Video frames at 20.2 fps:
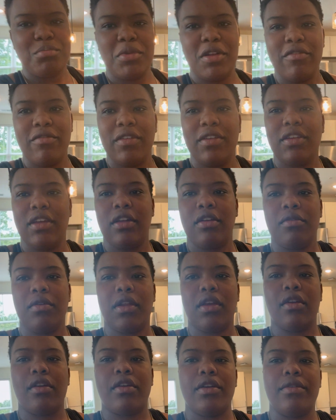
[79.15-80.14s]
Muffin. I don't
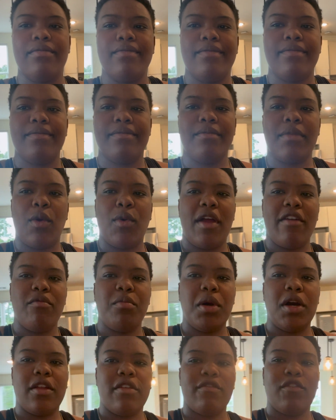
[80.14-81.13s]
wanna hear it. My wife
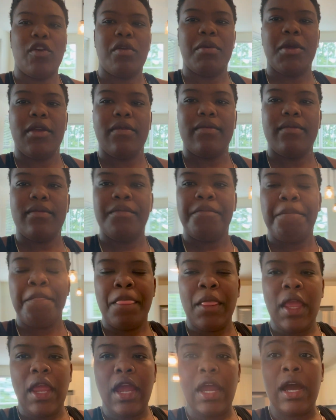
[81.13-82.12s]
bought it for me.
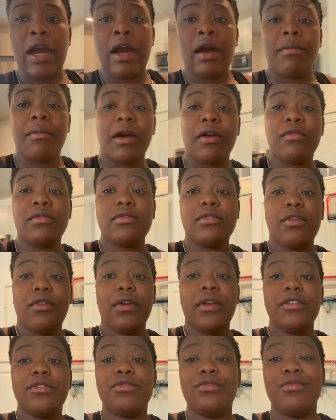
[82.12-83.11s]
I was
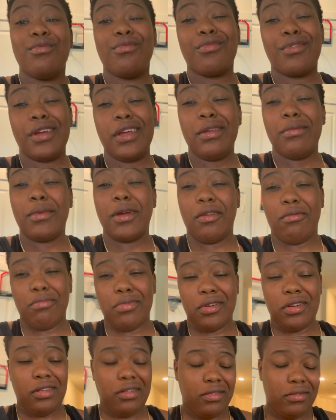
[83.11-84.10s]
going to read my
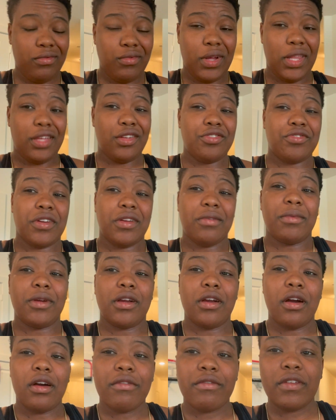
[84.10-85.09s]
book while I drank my
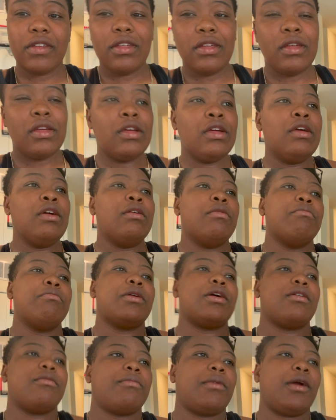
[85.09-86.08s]
coffee,
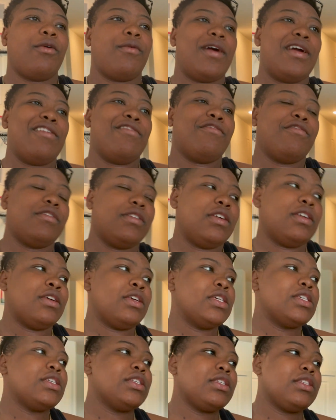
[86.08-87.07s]
but my wife
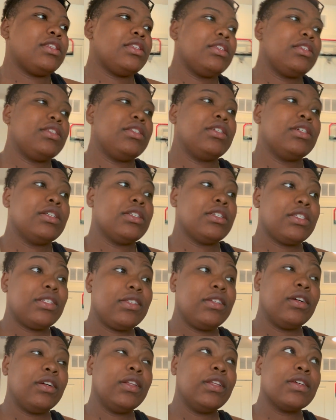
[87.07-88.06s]
is
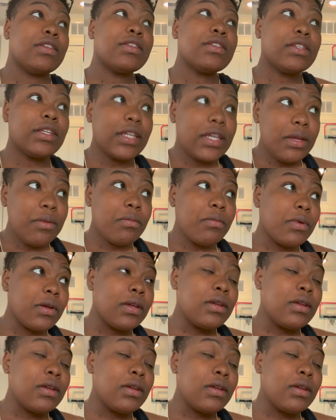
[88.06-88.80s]
still asleep.